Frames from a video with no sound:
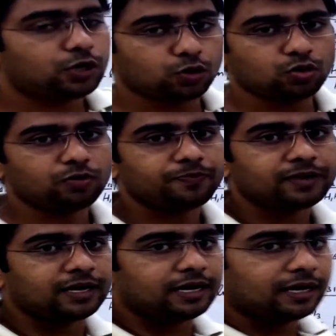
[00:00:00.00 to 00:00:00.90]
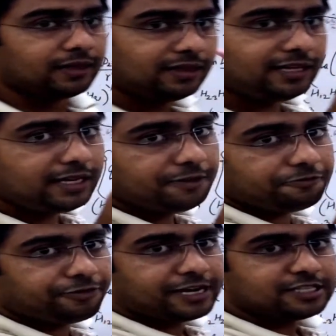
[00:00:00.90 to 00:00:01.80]
2 the
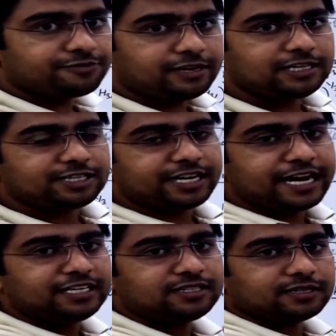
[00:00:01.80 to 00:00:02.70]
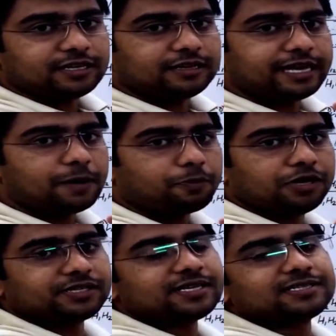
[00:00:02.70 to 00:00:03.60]
phases will change their
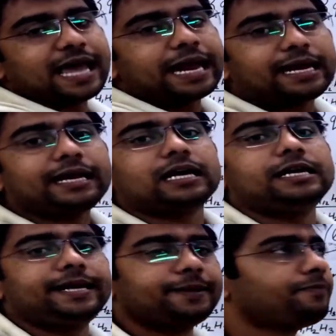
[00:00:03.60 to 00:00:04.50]
position cyclically.